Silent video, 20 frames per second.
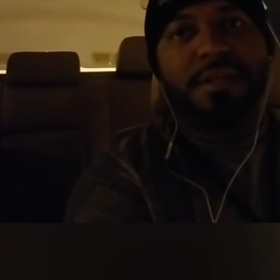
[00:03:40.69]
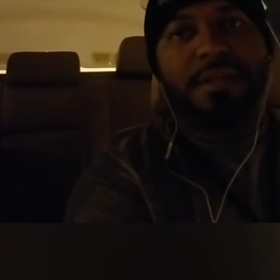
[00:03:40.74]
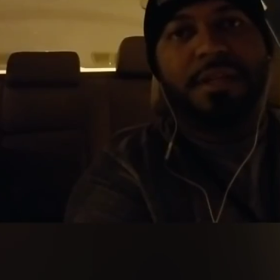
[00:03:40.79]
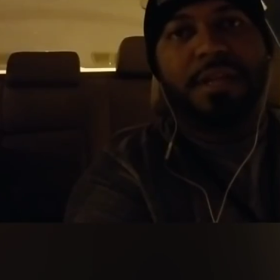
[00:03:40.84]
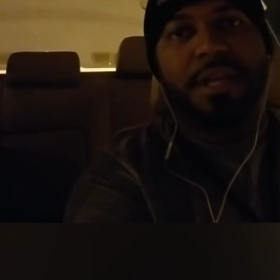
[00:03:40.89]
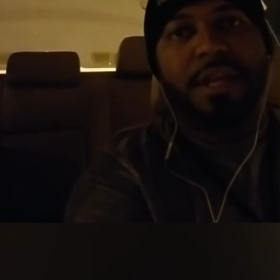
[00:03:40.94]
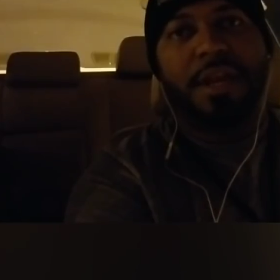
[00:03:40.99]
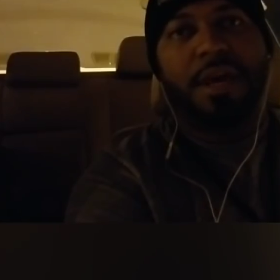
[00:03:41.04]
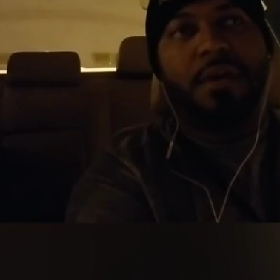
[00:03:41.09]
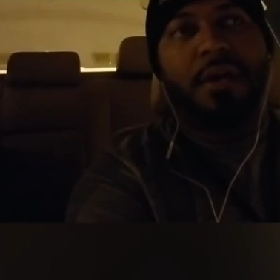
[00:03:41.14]

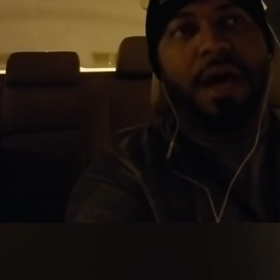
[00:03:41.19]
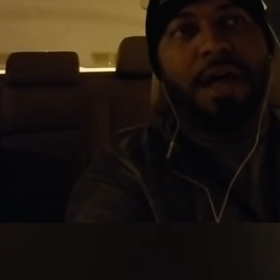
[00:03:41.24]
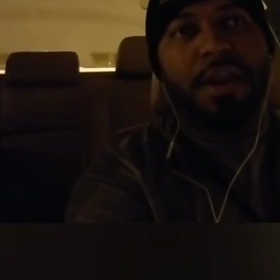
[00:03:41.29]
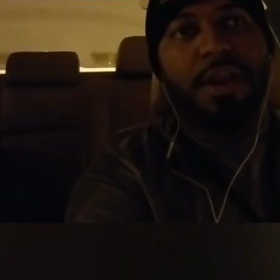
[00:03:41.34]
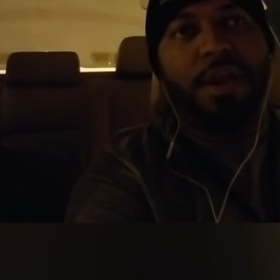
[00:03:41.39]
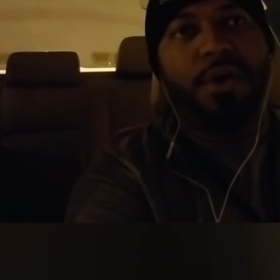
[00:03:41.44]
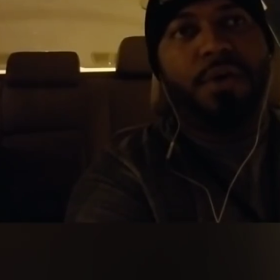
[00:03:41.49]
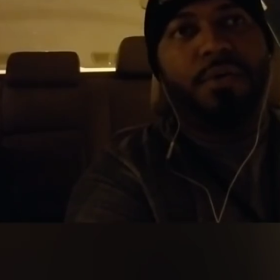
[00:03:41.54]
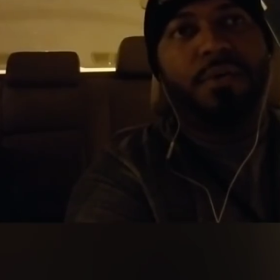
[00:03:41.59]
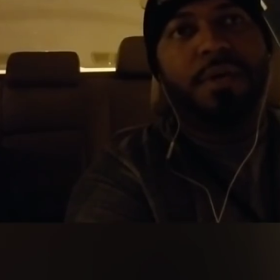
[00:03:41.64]
You know, I
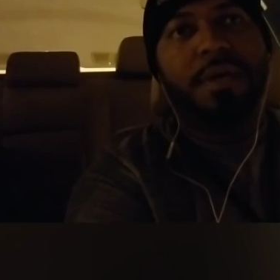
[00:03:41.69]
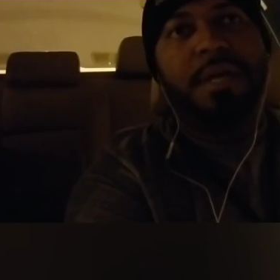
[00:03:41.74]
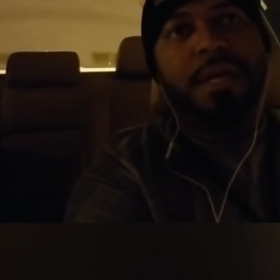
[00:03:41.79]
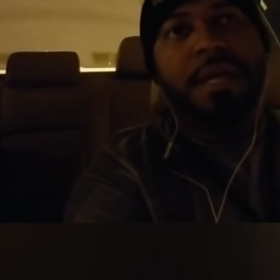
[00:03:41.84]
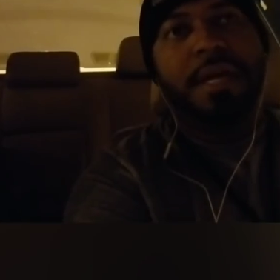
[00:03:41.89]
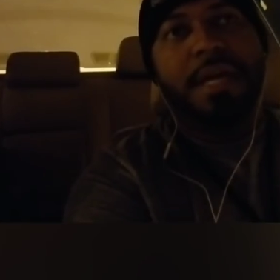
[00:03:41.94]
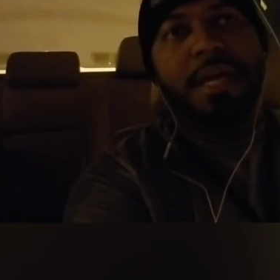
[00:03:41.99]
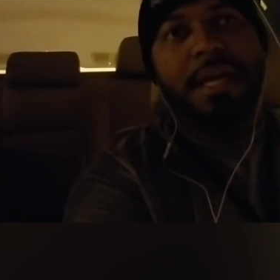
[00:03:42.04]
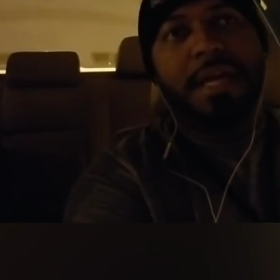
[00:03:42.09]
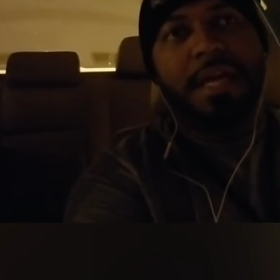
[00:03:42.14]
know
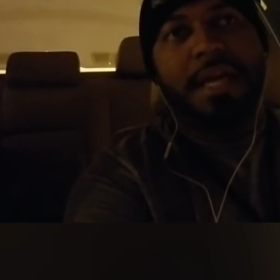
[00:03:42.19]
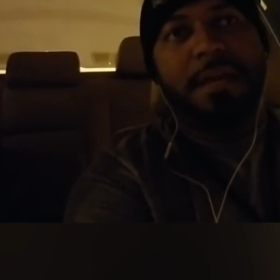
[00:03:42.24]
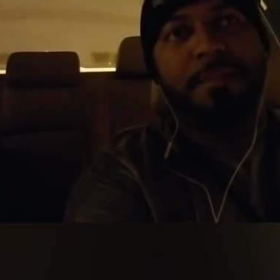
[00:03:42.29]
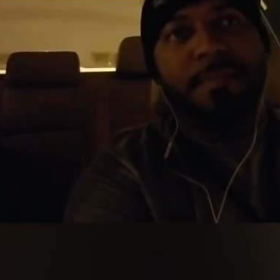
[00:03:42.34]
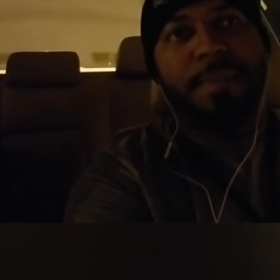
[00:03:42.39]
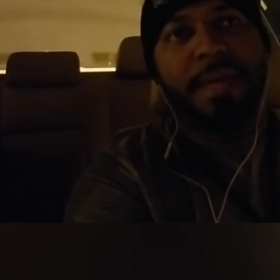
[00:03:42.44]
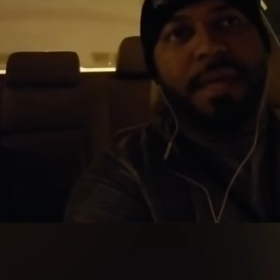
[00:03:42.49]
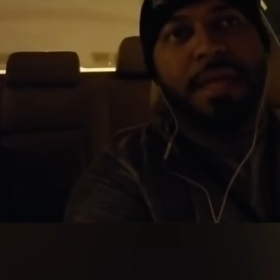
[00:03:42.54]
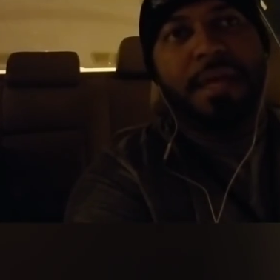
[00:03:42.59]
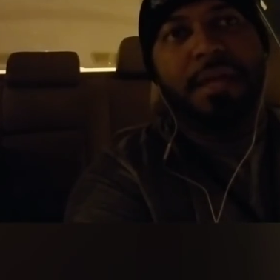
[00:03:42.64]
he can
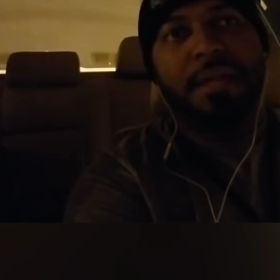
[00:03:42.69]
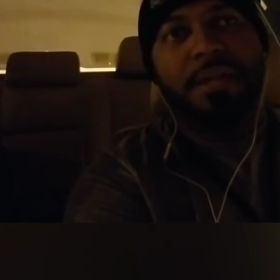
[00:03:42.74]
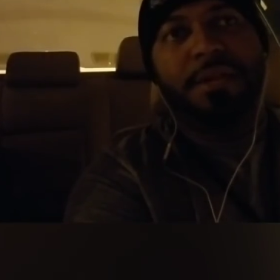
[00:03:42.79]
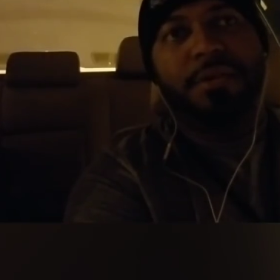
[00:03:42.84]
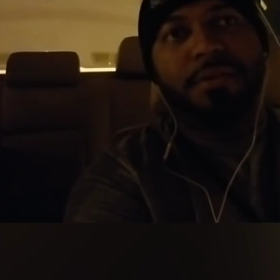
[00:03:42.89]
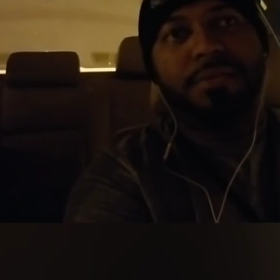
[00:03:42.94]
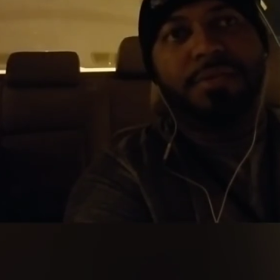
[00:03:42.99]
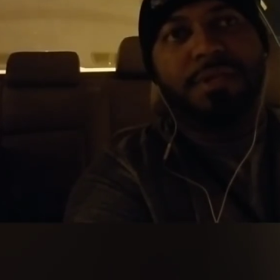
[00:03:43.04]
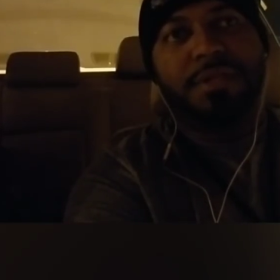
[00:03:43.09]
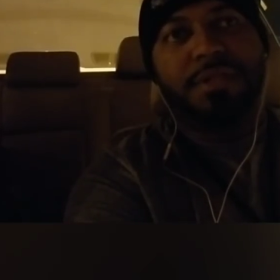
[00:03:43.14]
be a
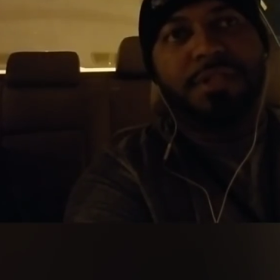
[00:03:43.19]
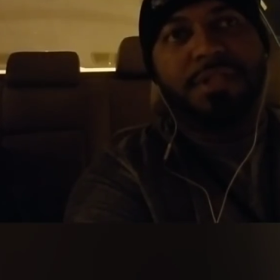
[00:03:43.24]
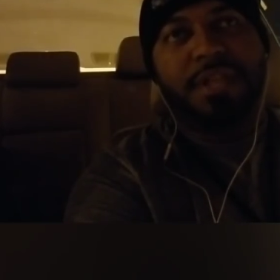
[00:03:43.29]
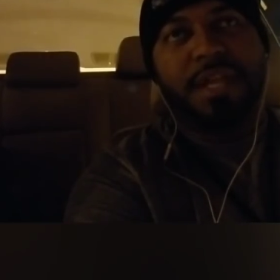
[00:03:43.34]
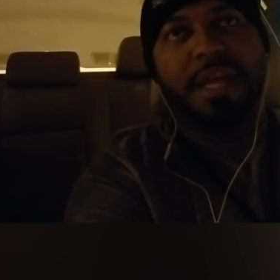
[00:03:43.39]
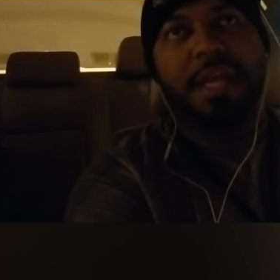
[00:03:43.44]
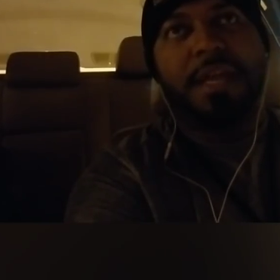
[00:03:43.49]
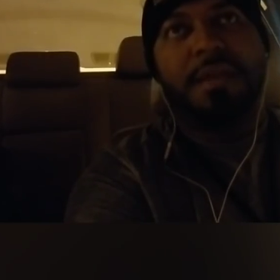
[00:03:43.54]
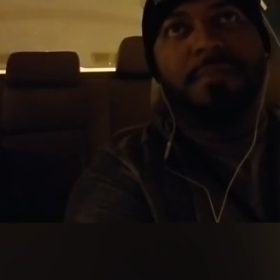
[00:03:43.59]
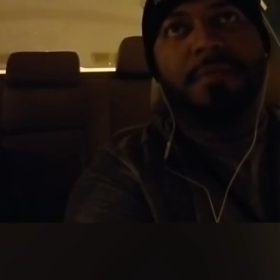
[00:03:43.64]
little
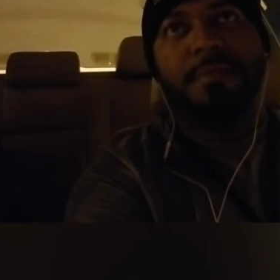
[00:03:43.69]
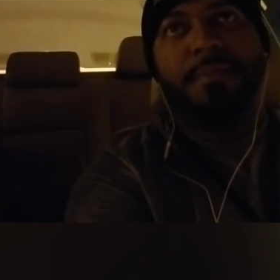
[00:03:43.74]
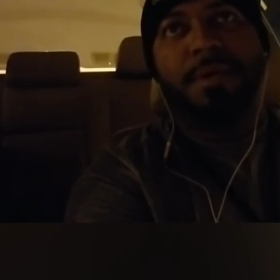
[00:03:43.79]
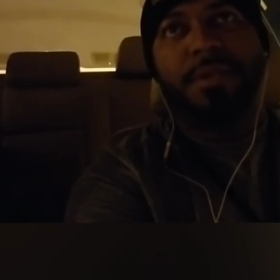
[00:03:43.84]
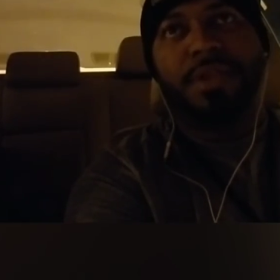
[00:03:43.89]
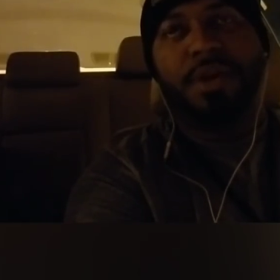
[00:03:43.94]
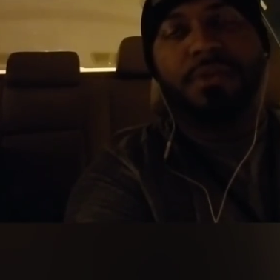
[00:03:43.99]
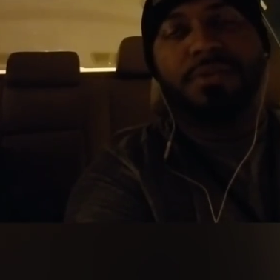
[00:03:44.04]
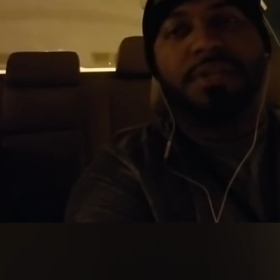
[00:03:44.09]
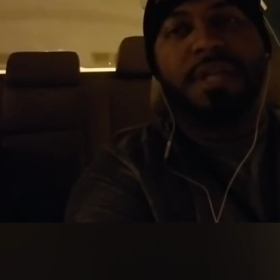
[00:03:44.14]
steamed, but
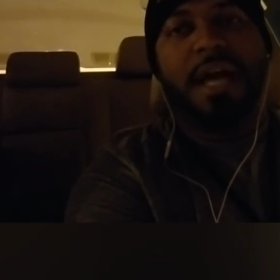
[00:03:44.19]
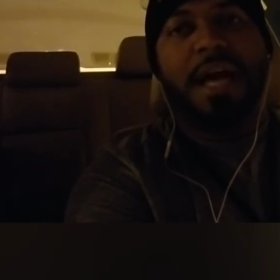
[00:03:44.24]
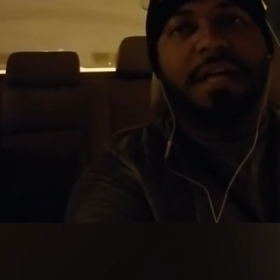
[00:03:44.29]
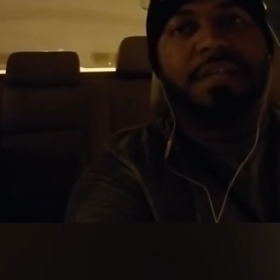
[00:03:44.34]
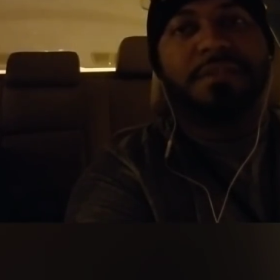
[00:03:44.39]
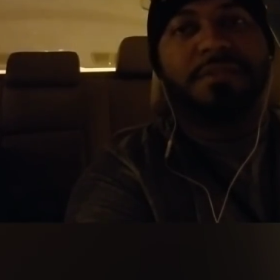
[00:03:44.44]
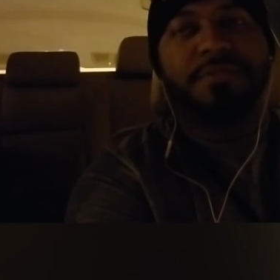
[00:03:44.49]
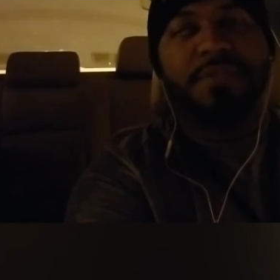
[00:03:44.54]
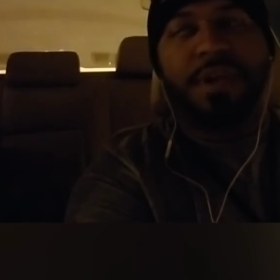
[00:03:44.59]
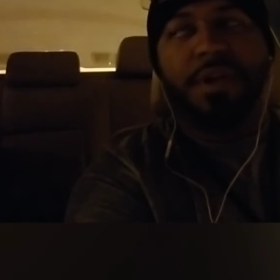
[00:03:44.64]
those
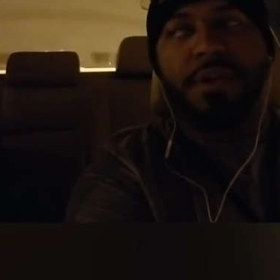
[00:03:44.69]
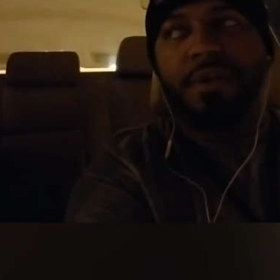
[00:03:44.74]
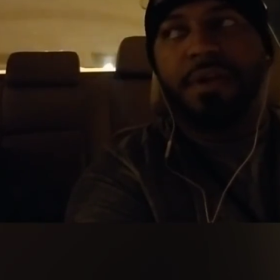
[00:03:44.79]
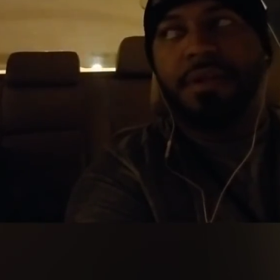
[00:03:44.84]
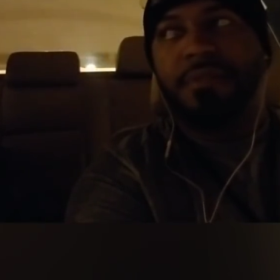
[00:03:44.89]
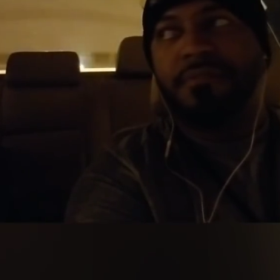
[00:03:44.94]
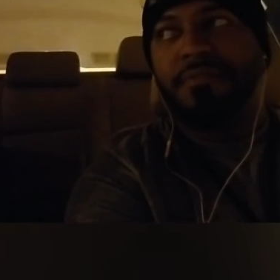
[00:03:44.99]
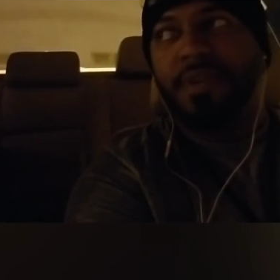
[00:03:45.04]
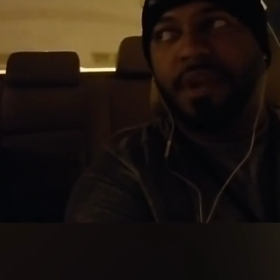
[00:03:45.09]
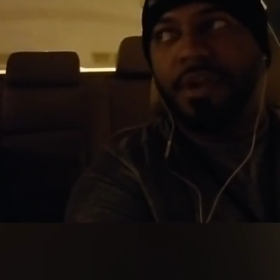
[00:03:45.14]
guys are very,
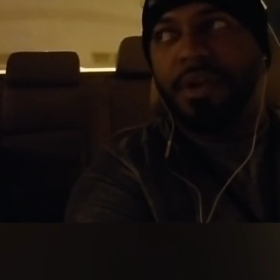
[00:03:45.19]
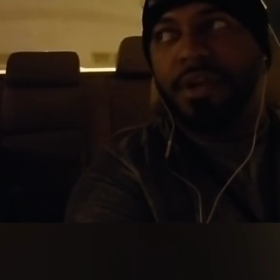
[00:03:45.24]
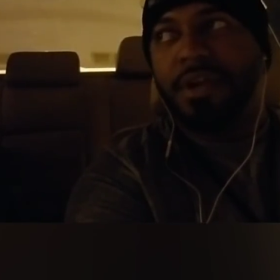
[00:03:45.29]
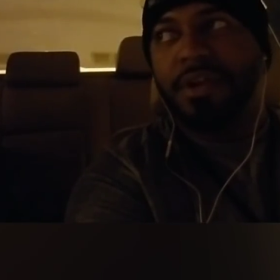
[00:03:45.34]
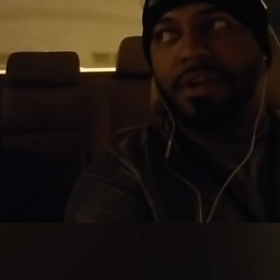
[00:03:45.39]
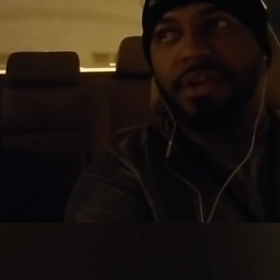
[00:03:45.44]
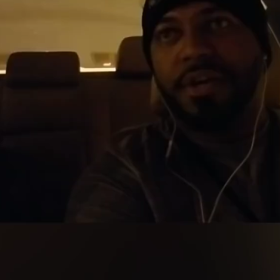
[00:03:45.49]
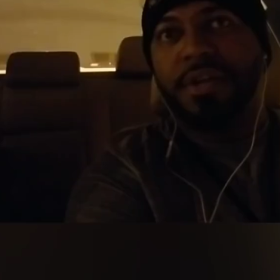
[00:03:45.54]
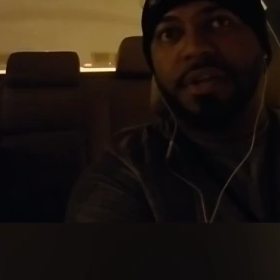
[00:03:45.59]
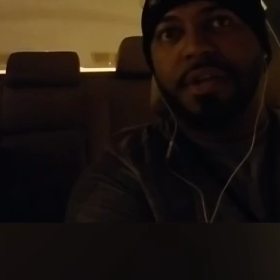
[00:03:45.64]
very
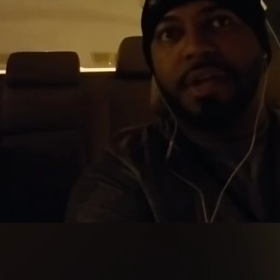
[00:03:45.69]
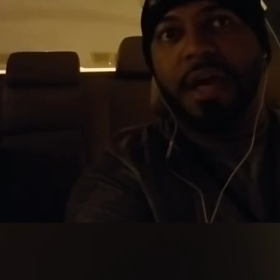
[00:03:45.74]
good.